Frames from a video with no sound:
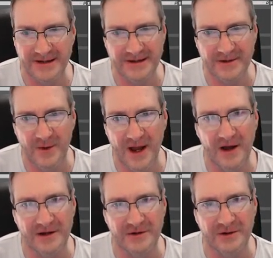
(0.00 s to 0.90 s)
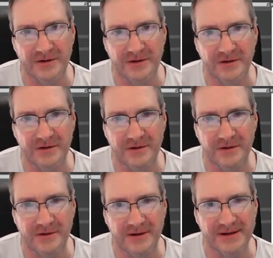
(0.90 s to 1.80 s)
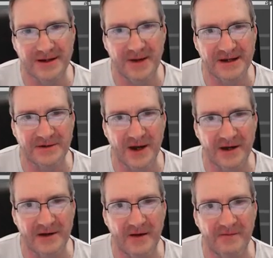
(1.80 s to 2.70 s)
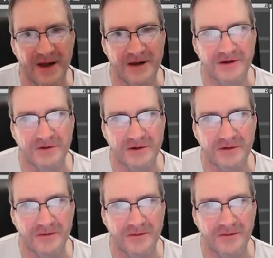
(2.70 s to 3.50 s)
That's the way I do it. It's the best way I've found to do